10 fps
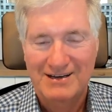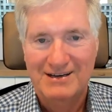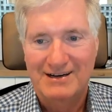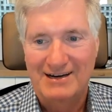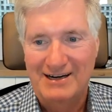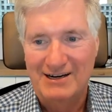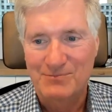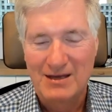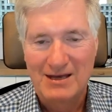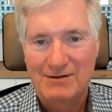
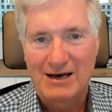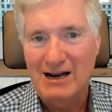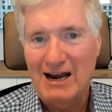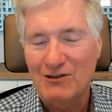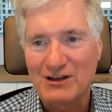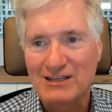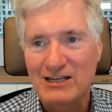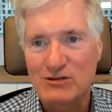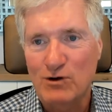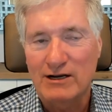And I don't think
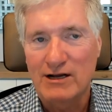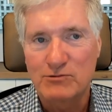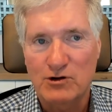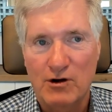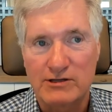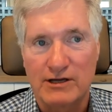that's the way it comes across.